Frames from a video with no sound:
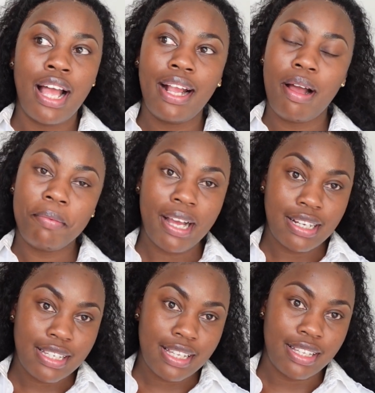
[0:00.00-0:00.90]

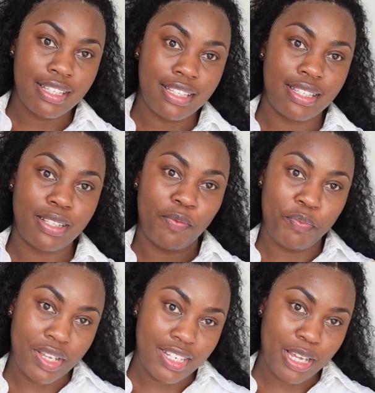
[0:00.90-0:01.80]
CapCut is
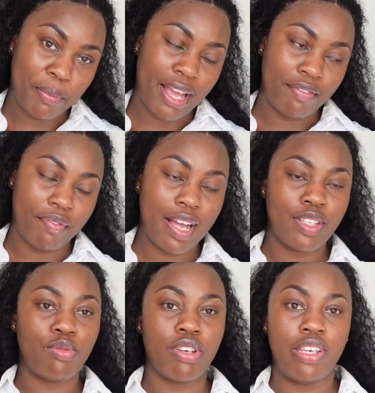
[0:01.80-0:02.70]
medium
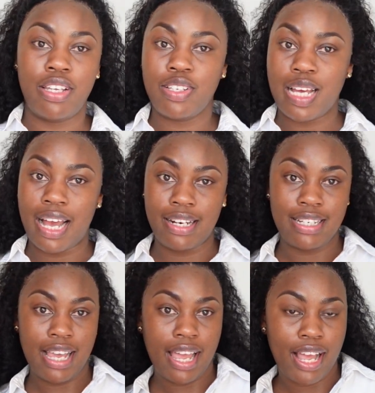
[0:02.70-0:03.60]
advanced when you need to add
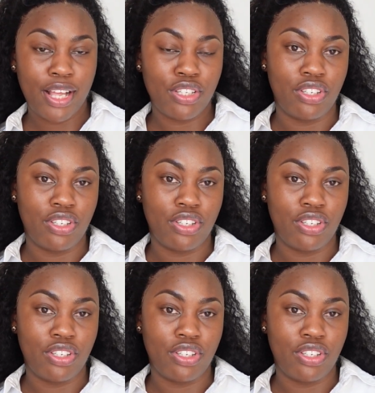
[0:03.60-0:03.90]
text,